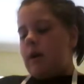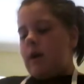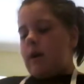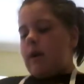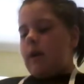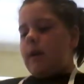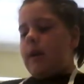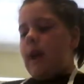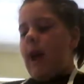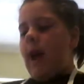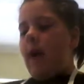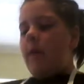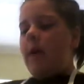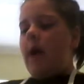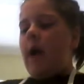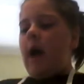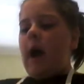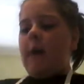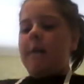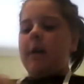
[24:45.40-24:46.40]
Now
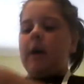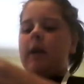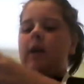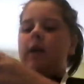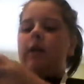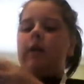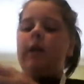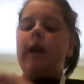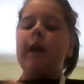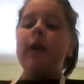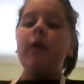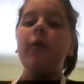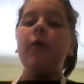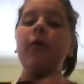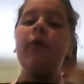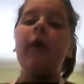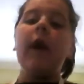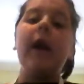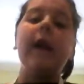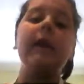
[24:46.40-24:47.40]
I'm going to let it
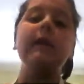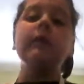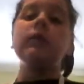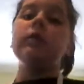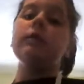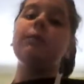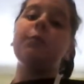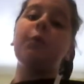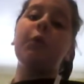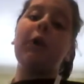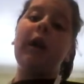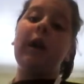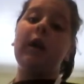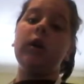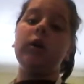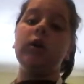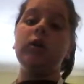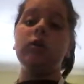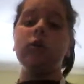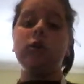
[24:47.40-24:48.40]
rain
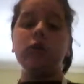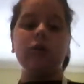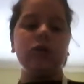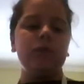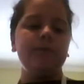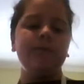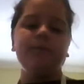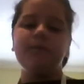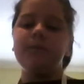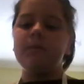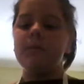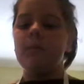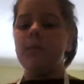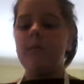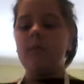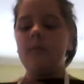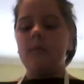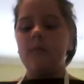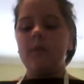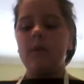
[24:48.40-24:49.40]
sprinkles.
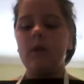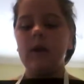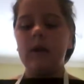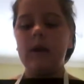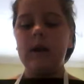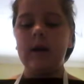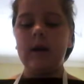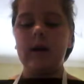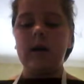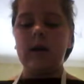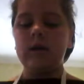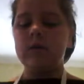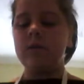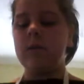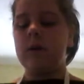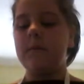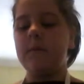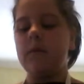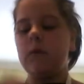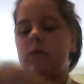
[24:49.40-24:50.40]
And what
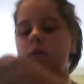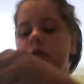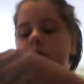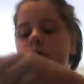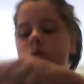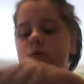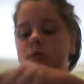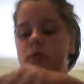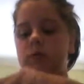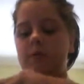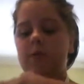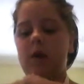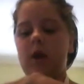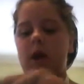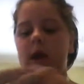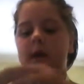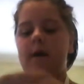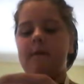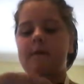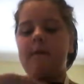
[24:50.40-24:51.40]
I'm going to do is I'm going to
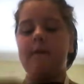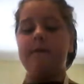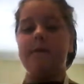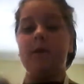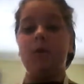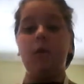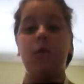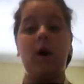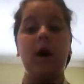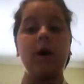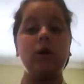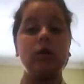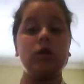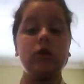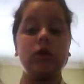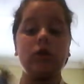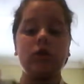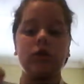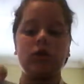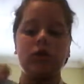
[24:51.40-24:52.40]
have a few white
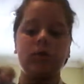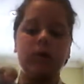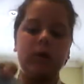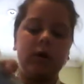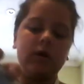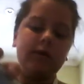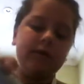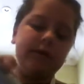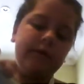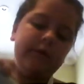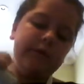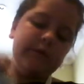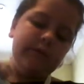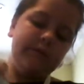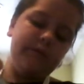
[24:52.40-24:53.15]
chocolate ones,